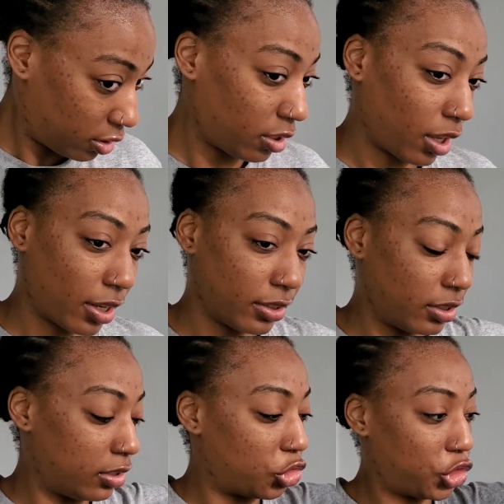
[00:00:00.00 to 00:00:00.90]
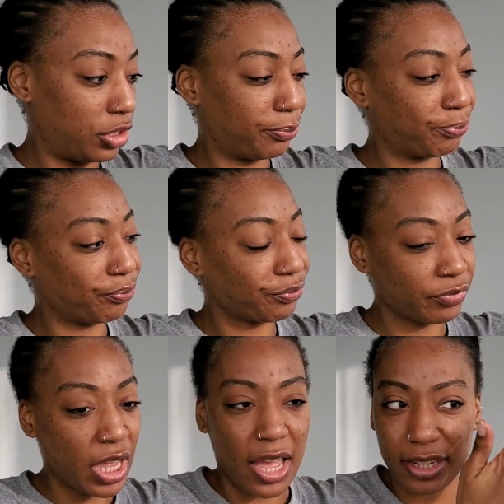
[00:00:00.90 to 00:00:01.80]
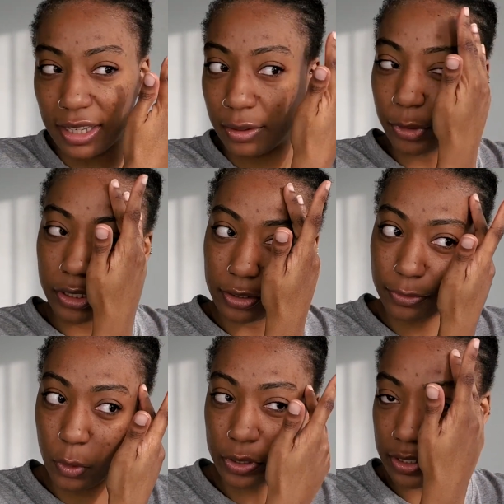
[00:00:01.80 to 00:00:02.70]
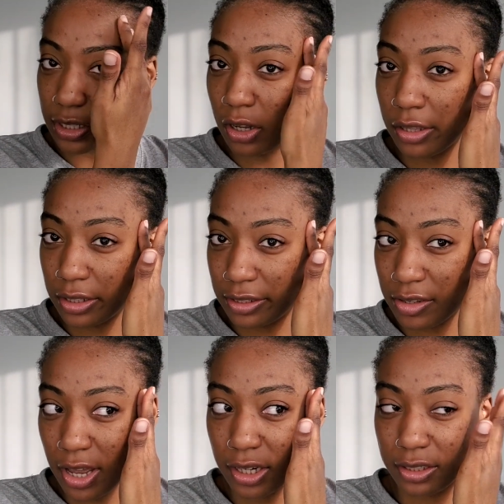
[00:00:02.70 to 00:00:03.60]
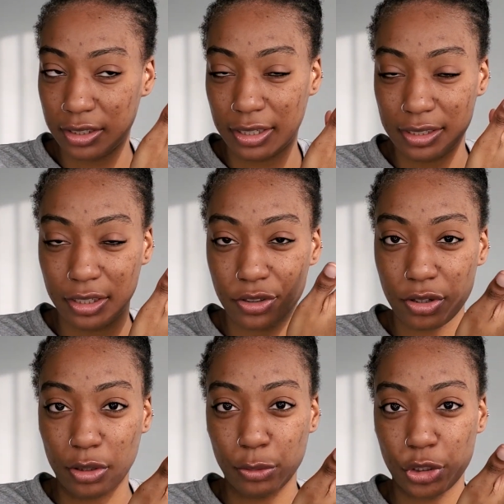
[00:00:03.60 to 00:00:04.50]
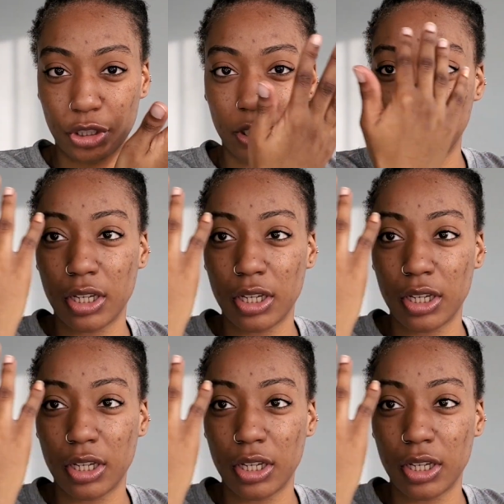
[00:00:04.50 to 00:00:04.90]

Kind of see the sheen. Yeah, I really didn't focus it on this side because, like I said, it's closure.